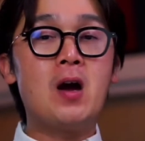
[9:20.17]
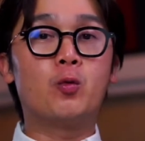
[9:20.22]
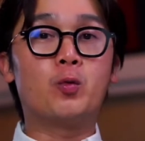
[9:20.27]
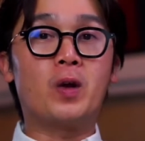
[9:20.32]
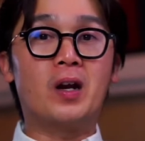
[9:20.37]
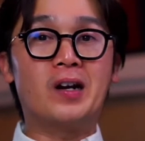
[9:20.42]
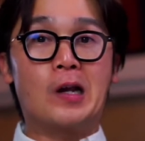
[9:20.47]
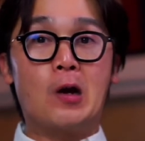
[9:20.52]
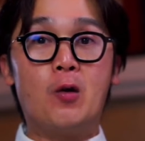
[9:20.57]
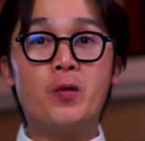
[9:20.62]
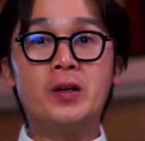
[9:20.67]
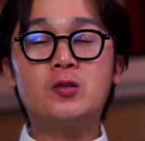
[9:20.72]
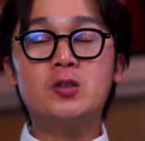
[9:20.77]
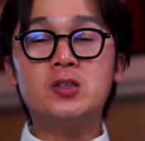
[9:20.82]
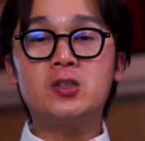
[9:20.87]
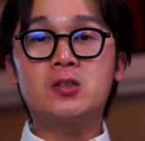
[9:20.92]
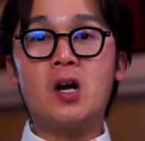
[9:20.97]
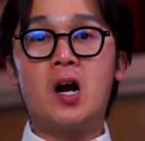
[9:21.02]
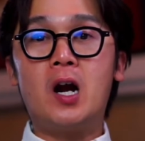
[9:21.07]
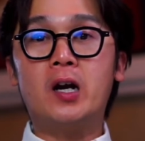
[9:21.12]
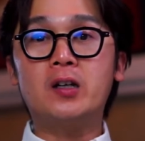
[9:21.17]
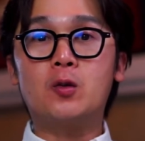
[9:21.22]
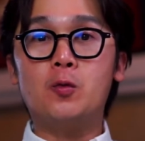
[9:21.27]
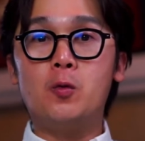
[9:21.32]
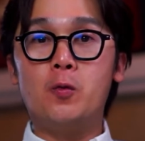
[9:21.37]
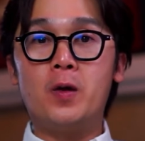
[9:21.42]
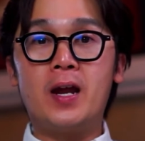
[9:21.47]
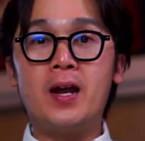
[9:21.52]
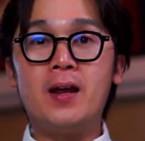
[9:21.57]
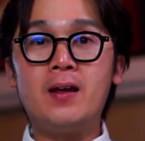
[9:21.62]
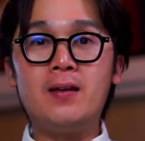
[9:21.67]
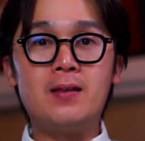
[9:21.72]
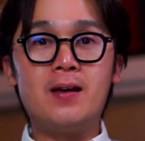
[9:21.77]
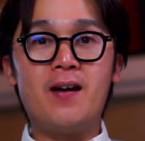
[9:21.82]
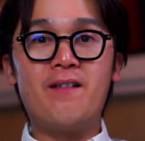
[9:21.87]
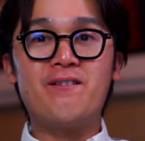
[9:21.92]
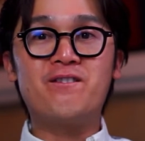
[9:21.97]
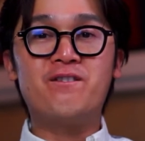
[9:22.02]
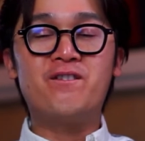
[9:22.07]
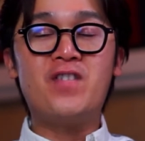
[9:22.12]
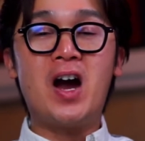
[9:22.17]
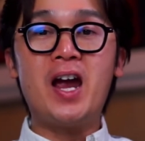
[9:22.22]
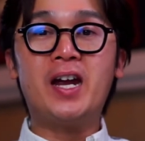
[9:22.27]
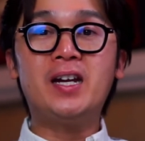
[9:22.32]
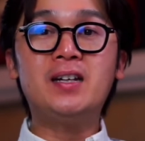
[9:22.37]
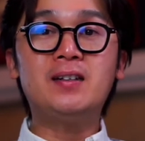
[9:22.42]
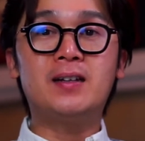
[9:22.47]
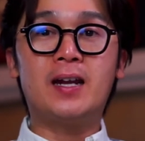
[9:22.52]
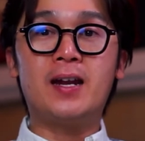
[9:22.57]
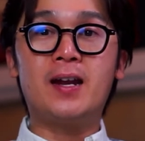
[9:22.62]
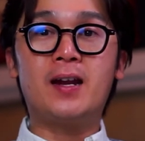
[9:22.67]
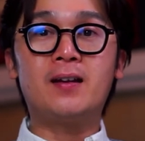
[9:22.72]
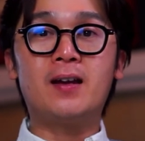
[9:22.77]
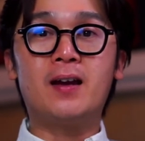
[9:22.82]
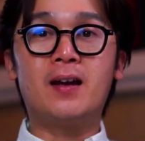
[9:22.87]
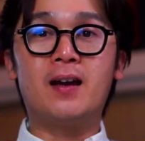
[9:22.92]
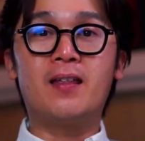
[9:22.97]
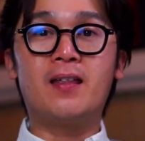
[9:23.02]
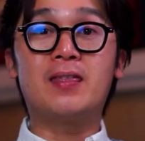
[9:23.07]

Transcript: we are going to start with finding